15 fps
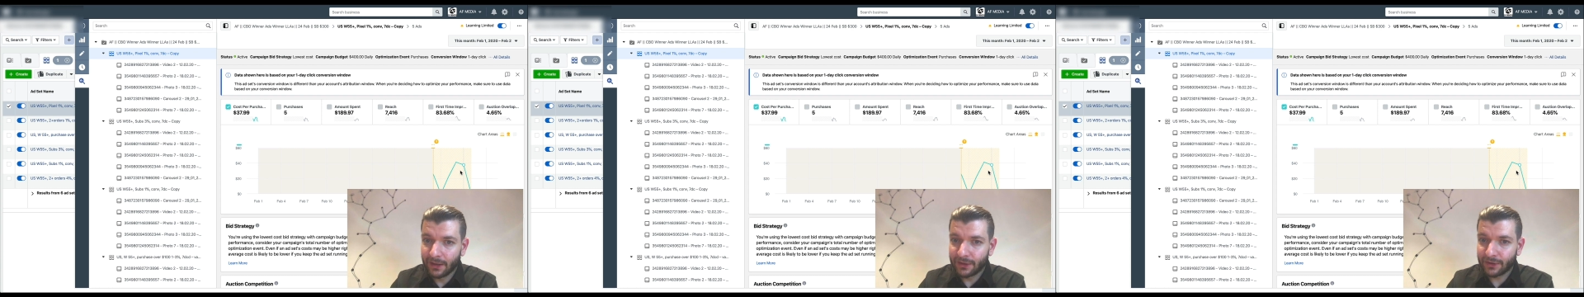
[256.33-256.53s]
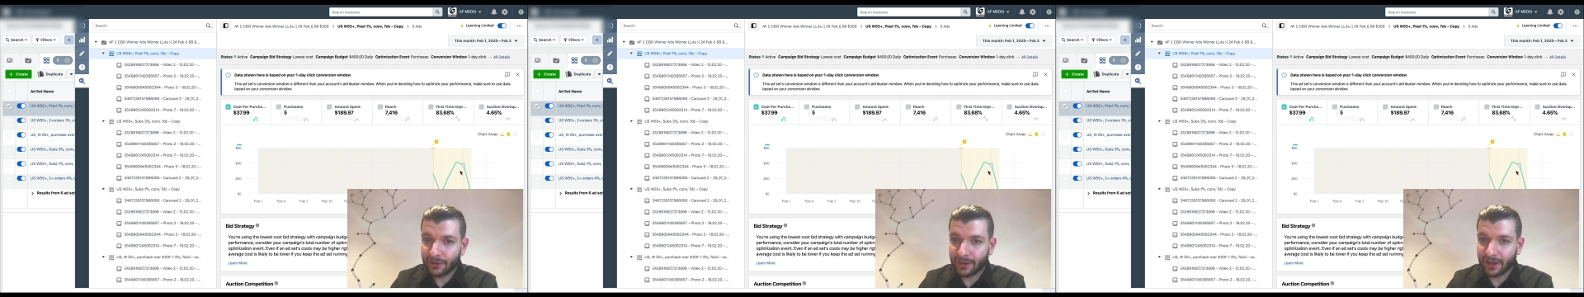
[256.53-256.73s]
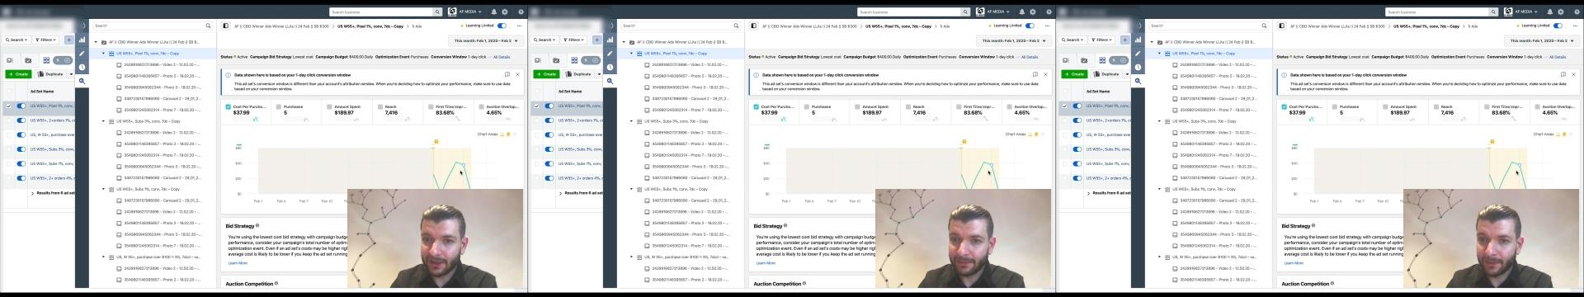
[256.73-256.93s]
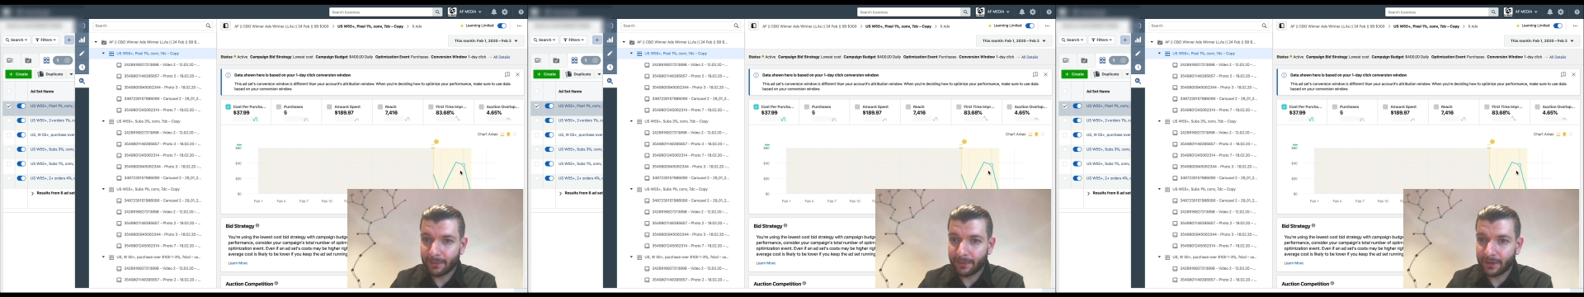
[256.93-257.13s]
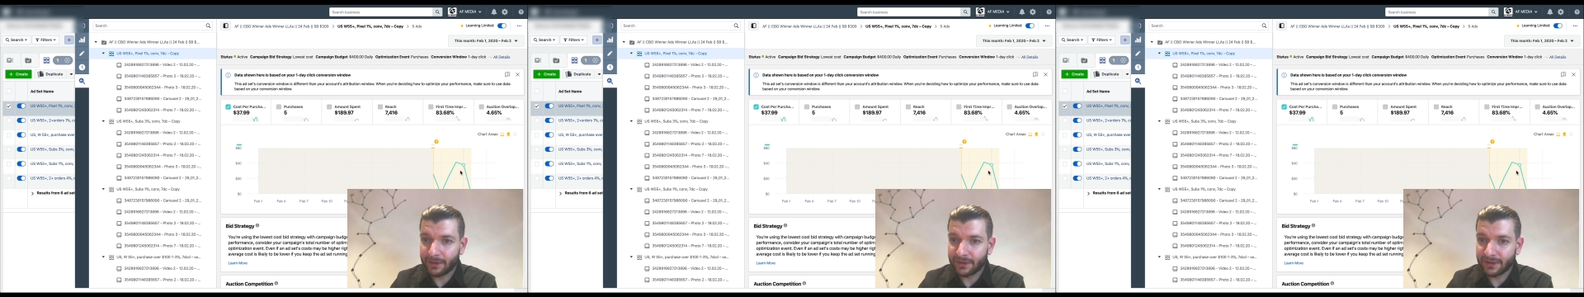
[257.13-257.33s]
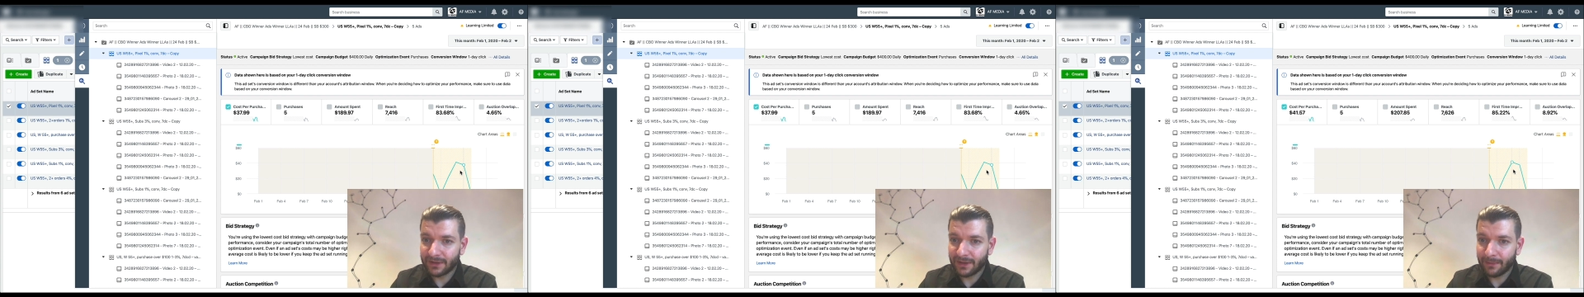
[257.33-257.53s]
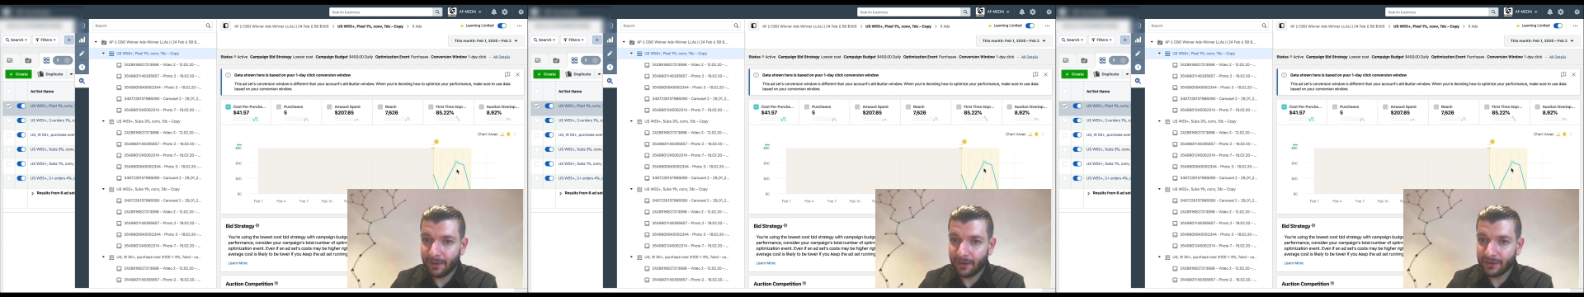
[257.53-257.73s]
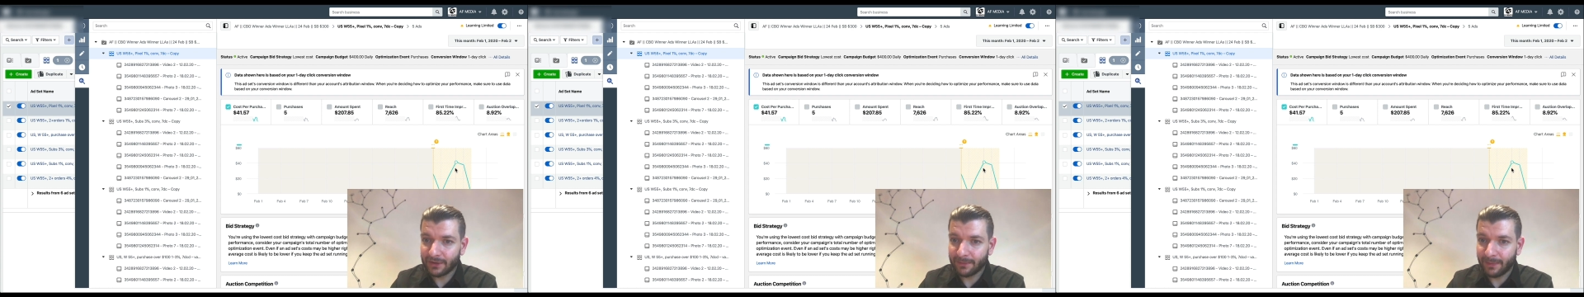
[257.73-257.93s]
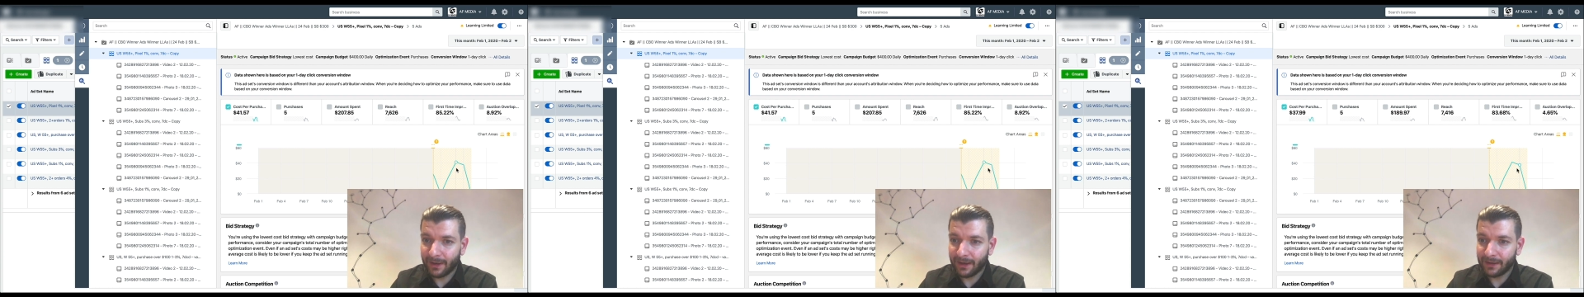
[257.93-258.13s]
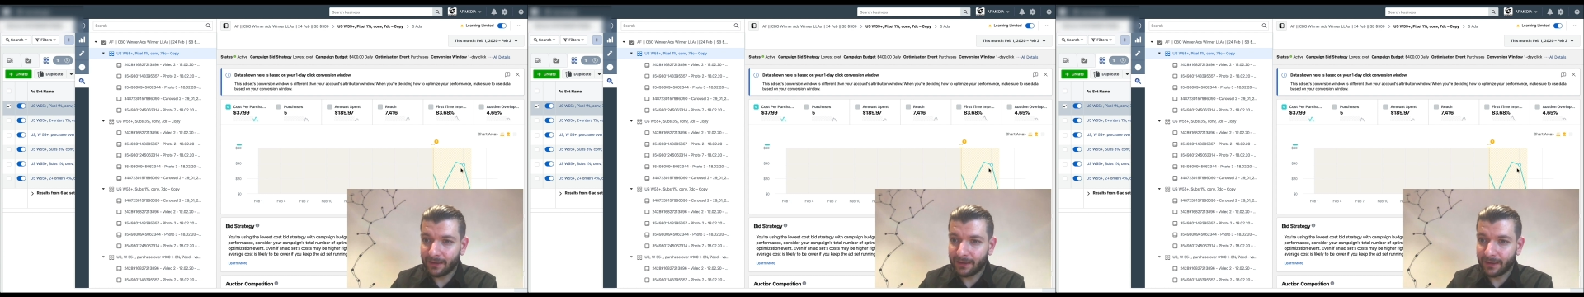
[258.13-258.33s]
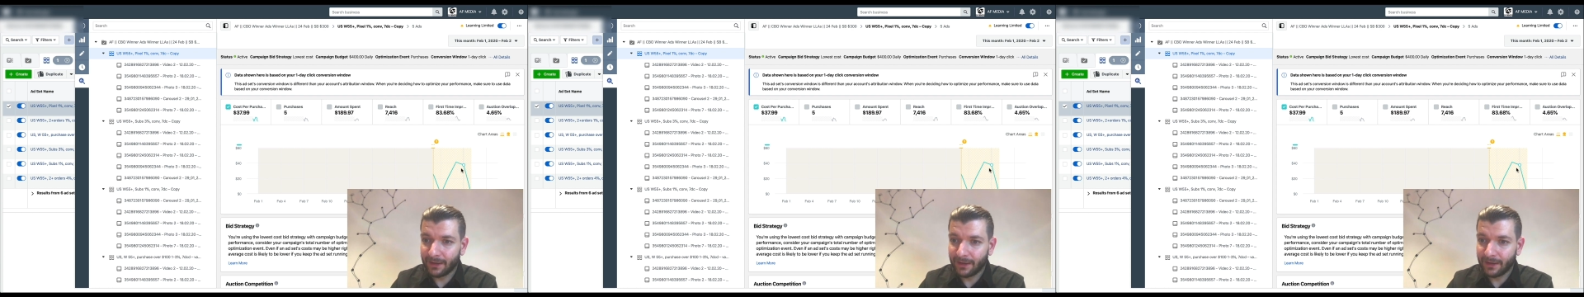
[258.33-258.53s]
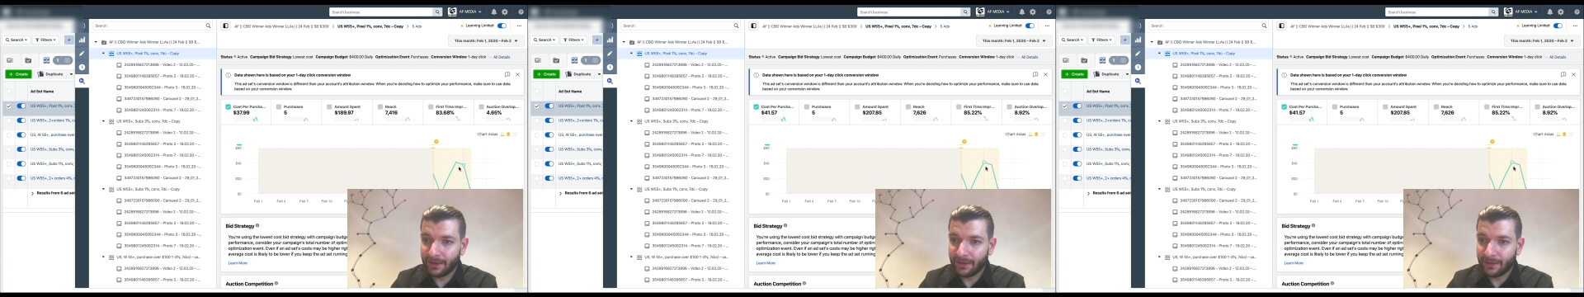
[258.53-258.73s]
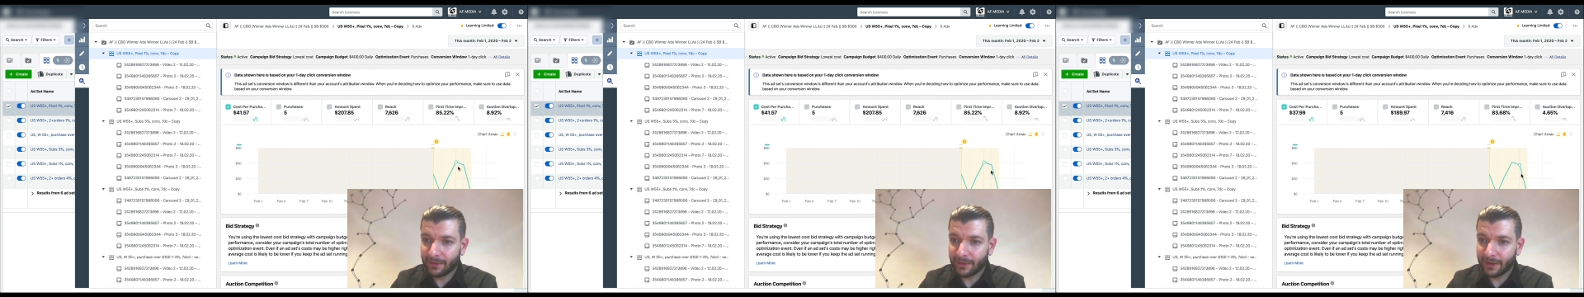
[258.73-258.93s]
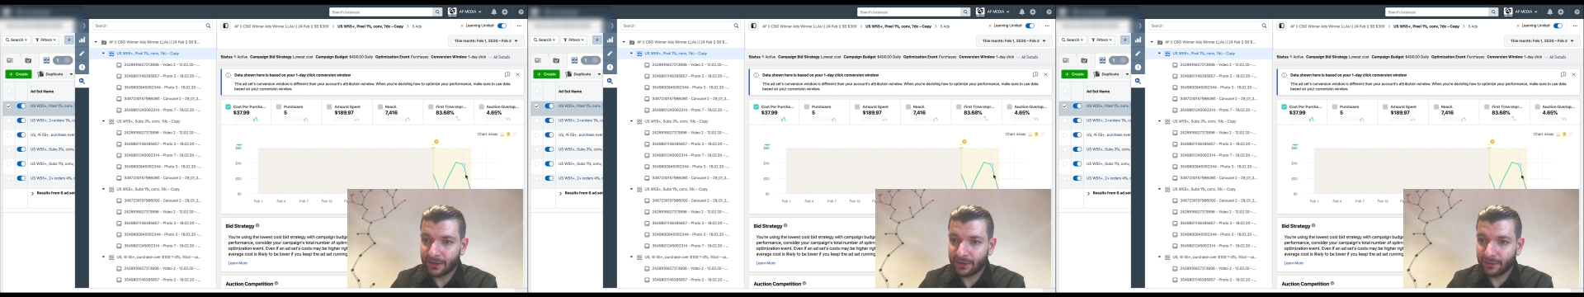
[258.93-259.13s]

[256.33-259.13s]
So cost per purchase, amount spent, right?